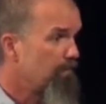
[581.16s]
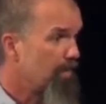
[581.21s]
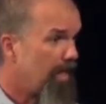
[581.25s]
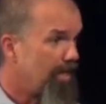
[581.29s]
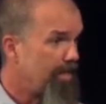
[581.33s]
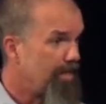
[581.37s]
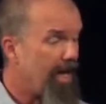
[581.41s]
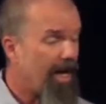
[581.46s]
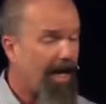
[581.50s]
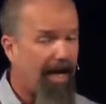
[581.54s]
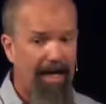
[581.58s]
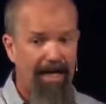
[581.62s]

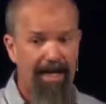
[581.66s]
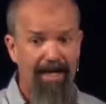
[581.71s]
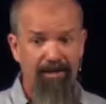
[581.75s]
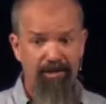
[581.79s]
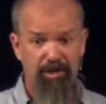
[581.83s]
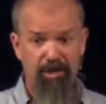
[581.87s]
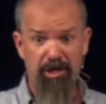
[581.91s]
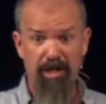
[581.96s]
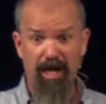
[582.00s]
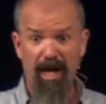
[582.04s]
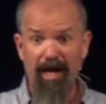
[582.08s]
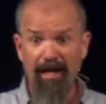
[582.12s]
Yeah, and it
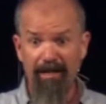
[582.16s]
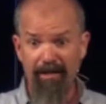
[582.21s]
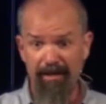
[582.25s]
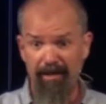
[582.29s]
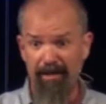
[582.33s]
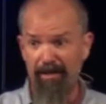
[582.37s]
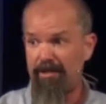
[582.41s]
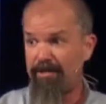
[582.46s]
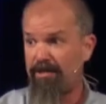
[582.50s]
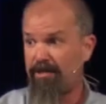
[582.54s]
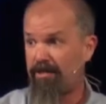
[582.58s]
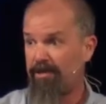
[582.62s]
shocked
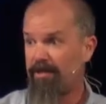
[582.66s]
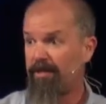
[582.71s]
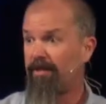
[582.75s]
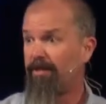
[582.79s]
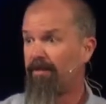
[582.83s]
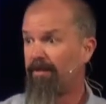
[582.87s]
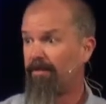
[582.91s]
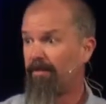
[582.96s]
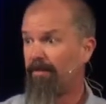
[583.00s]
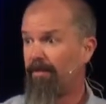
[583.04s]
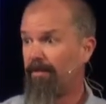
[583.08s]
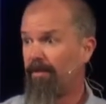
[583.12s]
us.
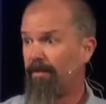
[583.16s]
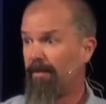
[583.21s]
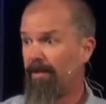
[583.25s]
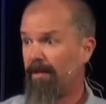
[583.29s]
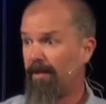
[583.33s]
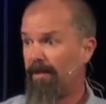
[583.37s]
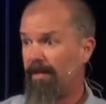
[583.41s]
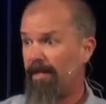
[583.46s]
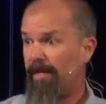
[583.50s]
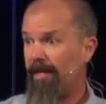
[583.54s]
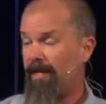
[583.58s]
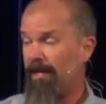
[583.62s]

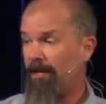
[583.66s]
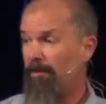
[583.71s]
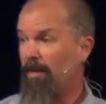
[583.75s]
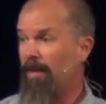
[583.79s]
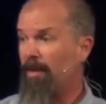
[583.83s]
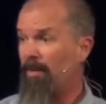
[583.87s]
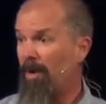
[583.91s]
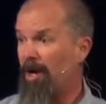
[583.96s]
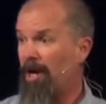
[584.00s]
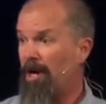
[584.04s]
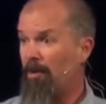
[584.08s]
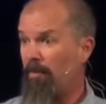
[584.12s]
That uh, here
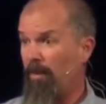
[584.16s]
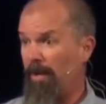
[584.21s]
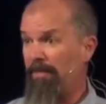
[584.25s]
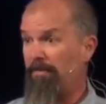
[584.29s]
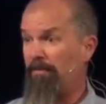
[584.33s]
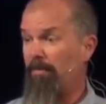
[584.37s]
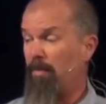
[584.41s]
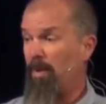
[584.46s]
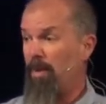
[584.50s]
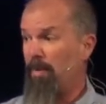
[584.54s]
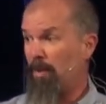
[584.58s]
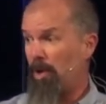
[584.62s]
we were, we,
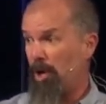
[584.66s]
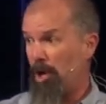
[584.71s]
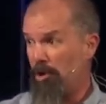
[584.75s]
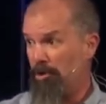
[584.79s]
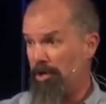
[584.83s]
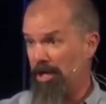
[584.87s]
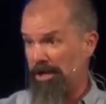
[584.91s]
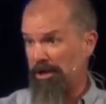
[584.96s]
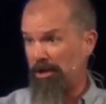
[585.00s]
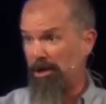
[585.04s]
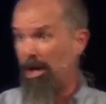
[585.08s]
we were on this